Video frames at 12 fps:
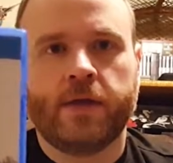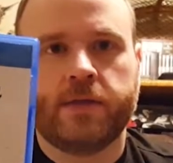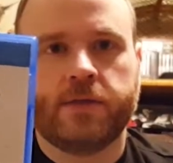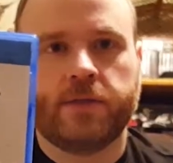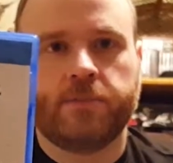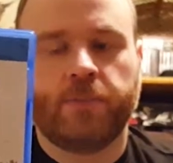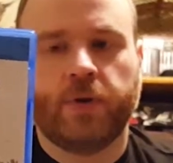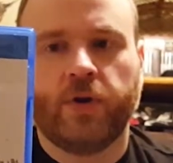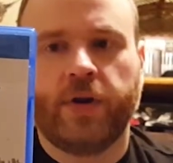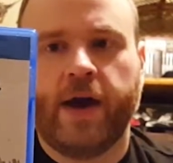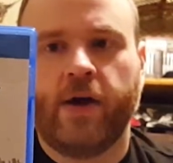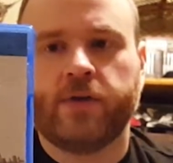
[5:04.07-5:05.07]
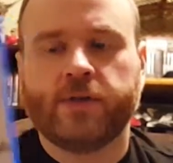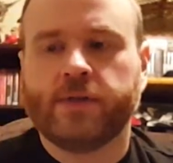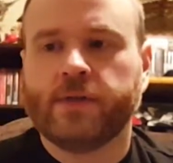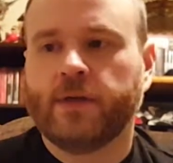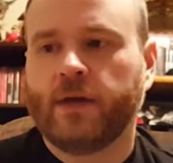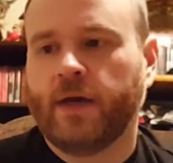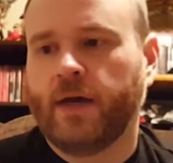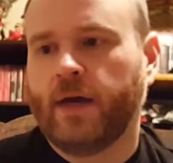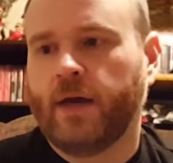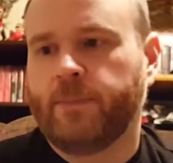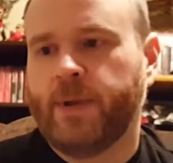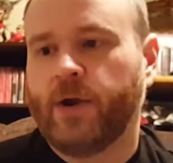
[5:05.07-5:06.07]
This is Burnout
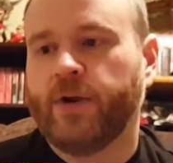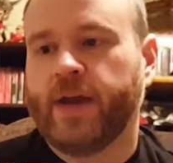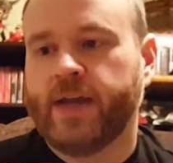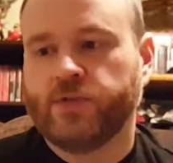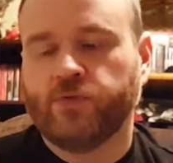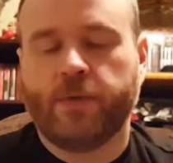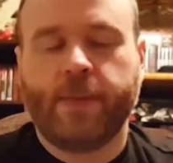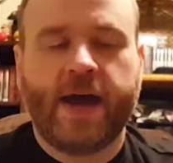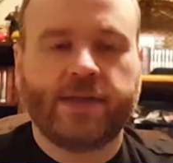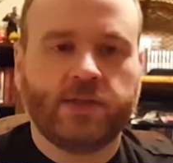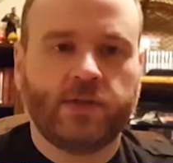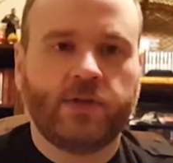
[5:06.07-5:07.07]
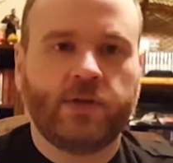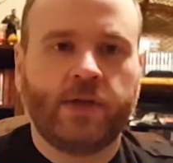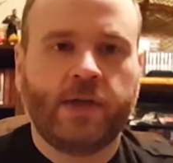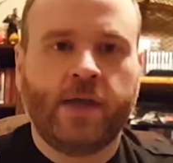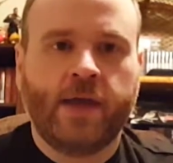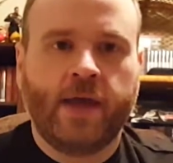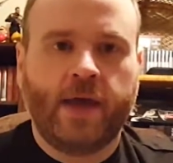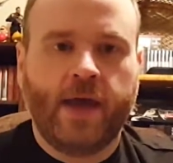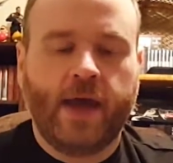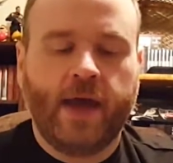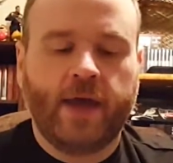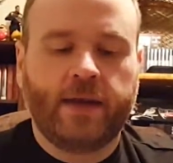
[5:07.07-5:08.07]
Paradise Remastered.
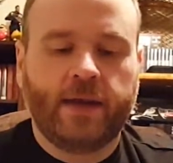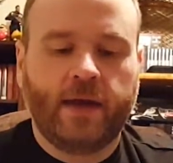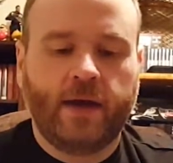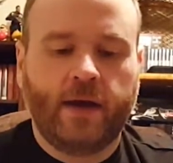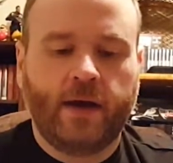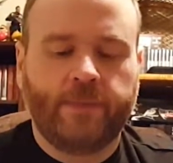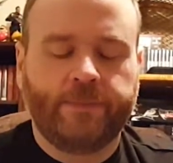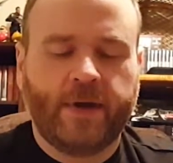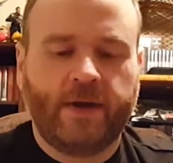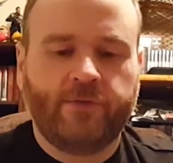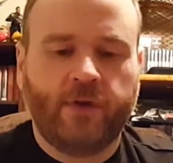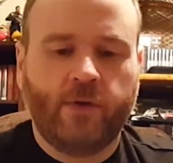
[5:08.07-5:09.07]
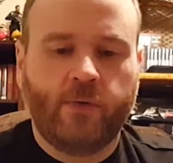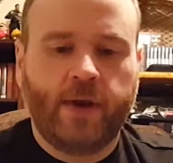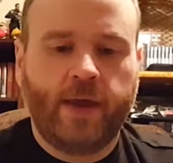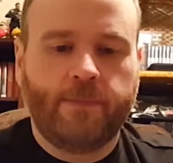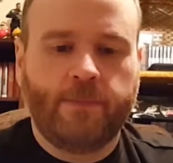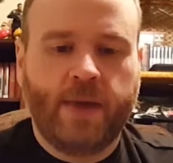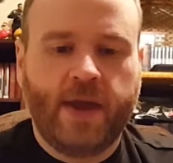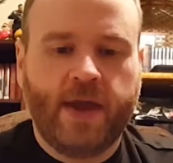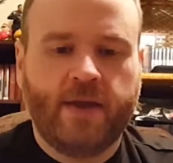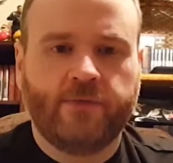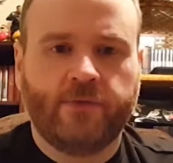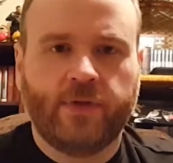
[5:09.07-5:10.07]
And I forget what I
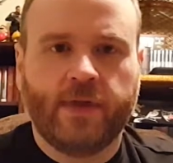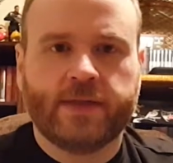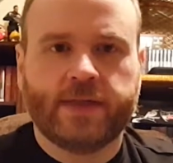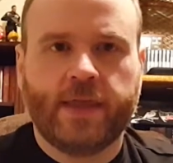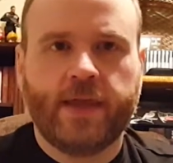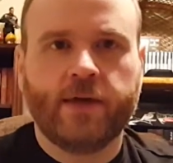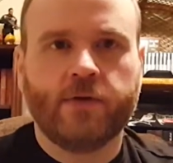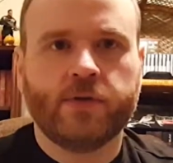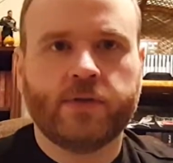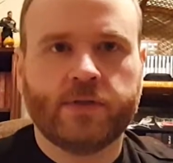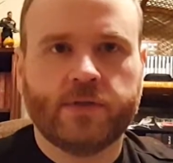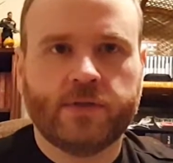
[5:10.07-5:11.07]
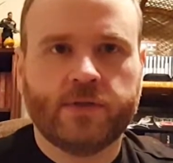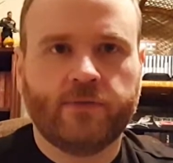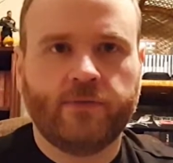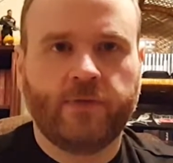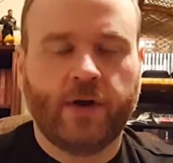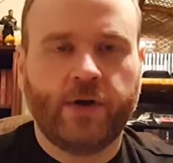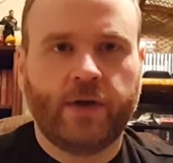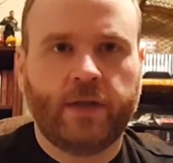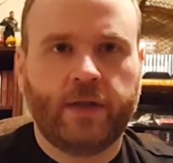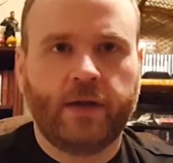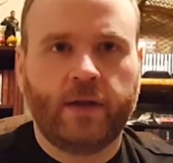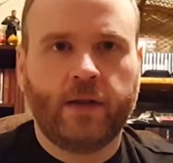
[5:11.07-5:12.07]
paid for this. I think it was very
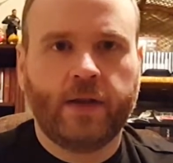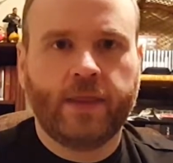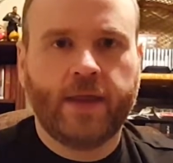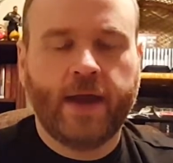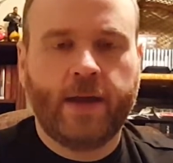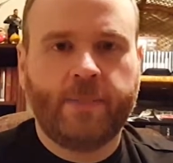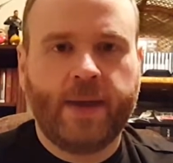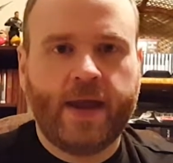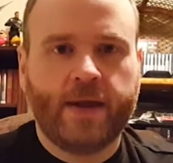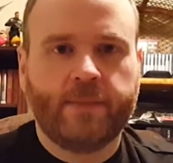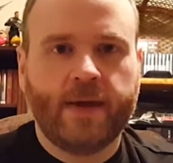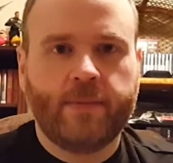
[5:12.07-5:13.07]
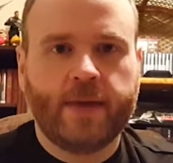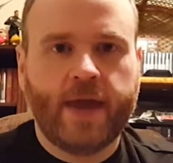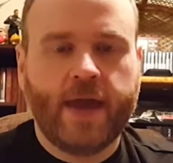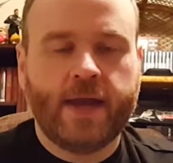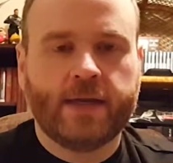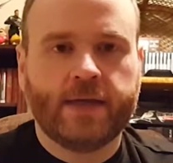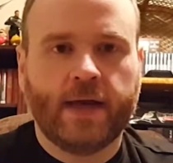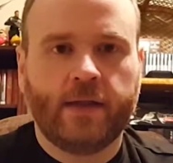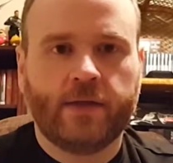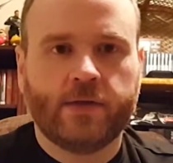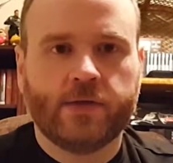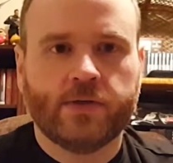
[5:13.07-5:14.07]
little. I think I paid maybe
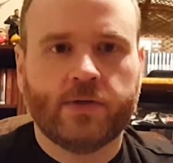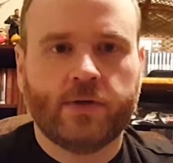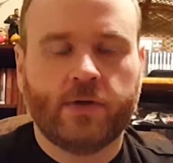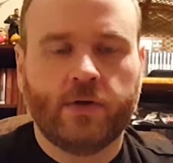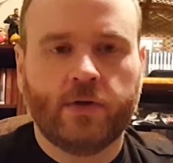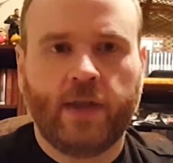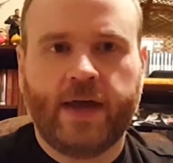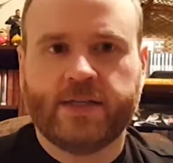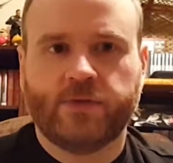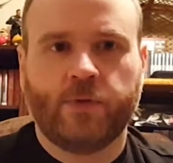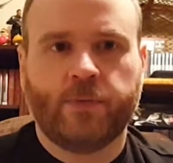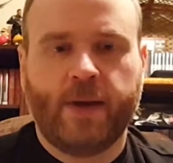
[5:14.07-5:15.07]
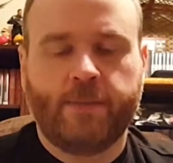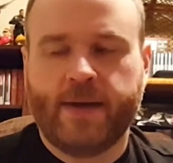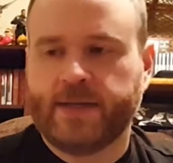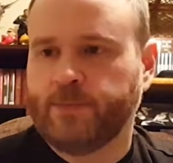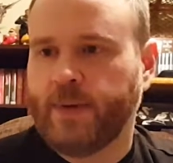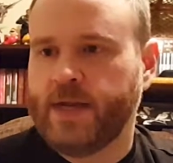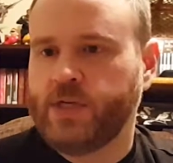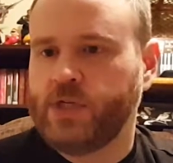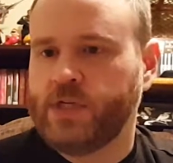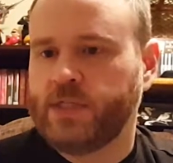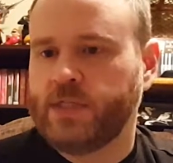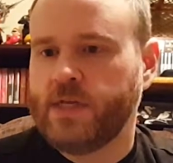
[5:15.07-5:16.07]
$8 or less with my Best Buy
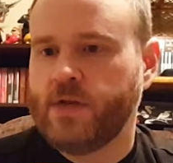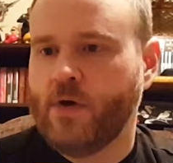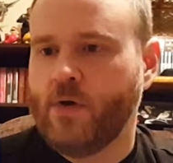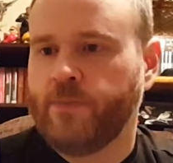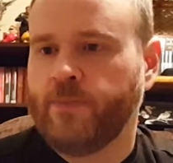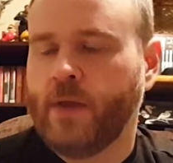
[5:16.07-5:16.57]
GCU.